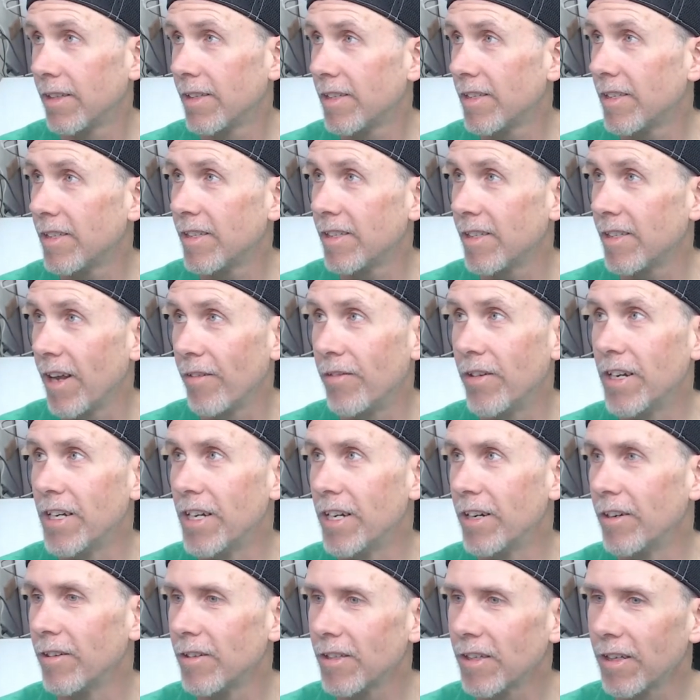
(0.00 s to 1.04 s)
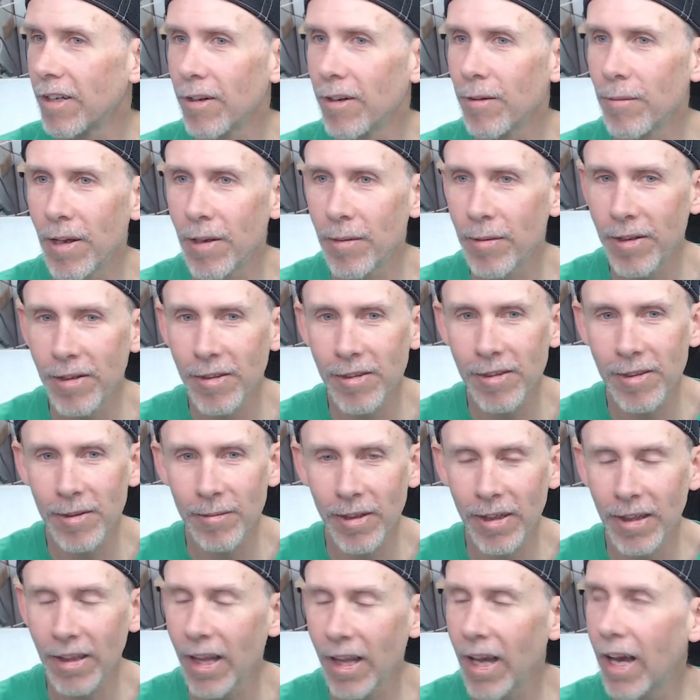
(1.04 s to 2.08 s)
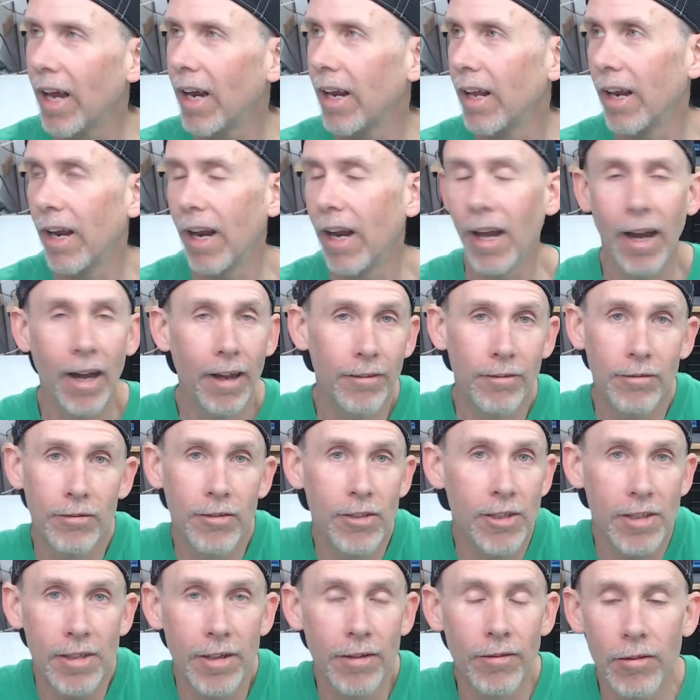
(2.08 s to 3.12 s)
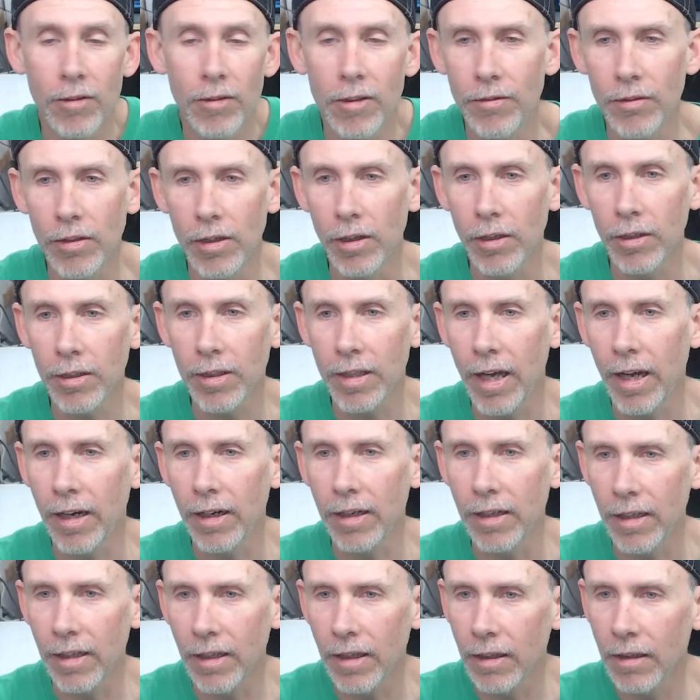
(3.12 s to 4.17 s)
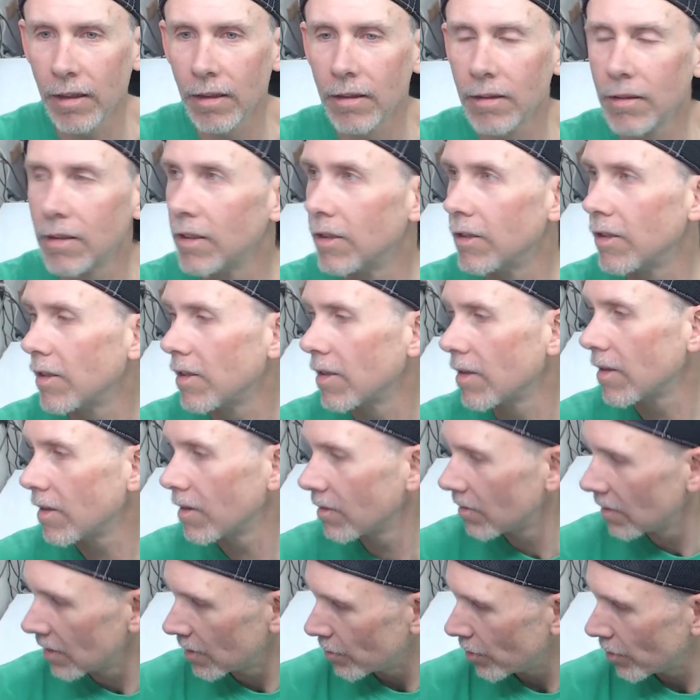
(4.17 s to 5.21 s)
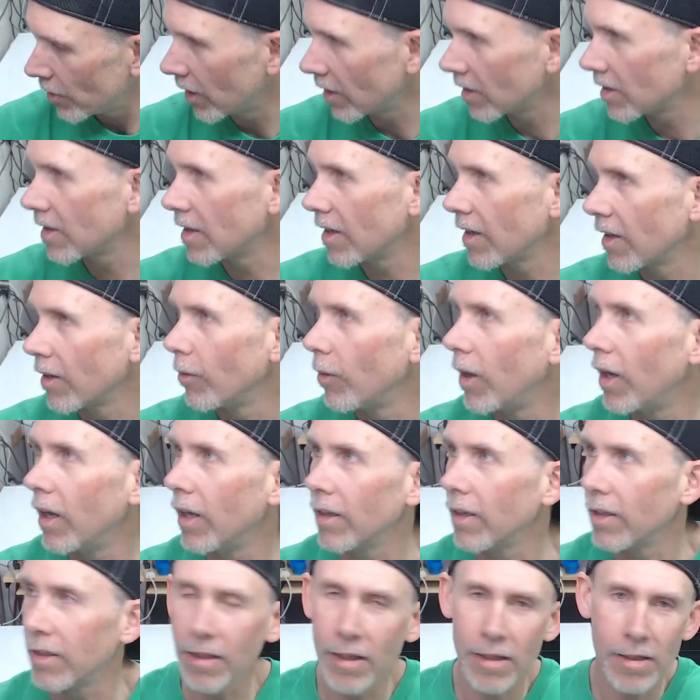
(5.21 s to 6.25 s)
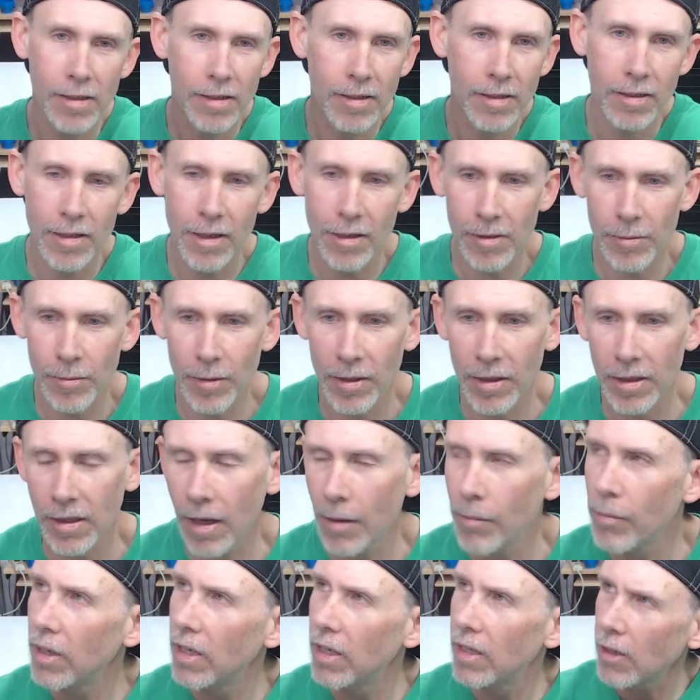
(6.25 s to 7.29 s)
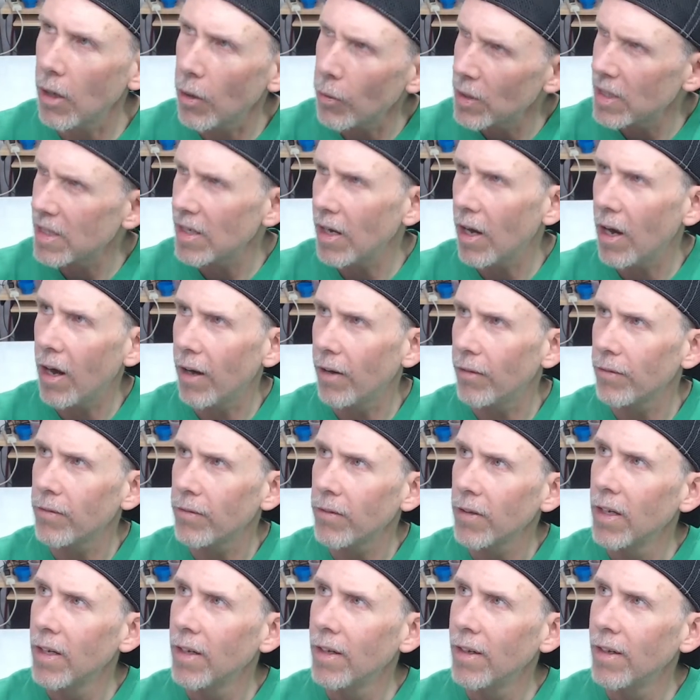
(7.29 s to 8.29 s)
seven years ago maybe or something like that, and I've just never even looked at it again. It just plugs into the wall. It does, tells me the time, but it's always off.